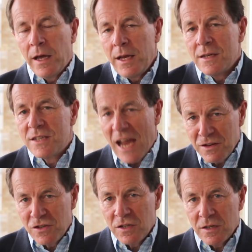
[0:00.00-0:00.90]

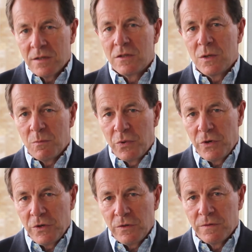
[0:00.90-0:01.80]
intention to
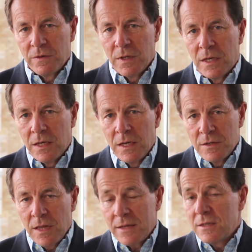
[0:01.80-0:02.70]
improve.
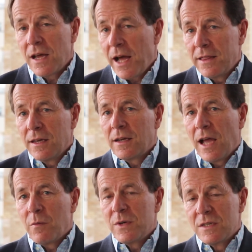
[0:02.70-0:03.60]
So that's, I think,
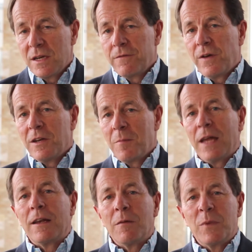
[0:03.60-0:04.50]
how we see it
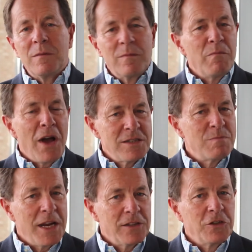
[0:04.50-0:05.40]
fundamentally. And we must
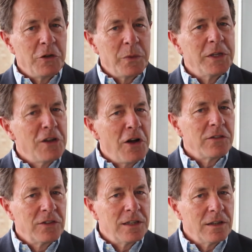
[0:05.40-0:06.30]
make sure we're
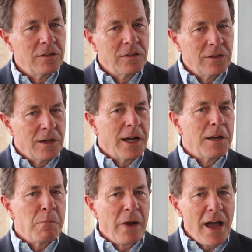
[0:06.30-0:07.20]
not seeing this as a
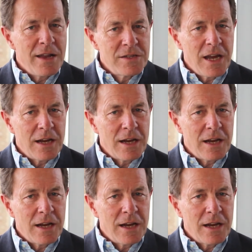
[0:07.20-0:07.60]
compliance